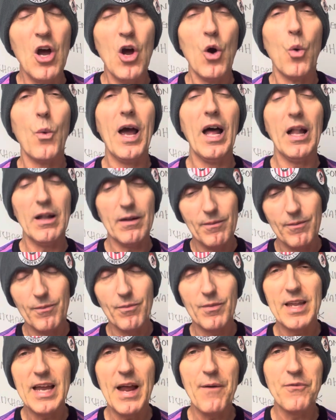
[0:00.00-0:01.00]
Well,
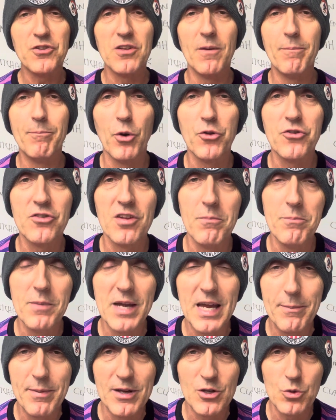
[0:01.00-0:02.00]
ifs and buts and
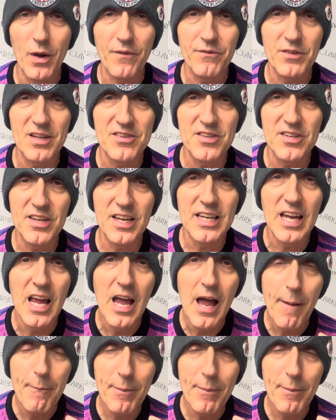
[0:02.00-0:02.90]
maybes, we'll have to see.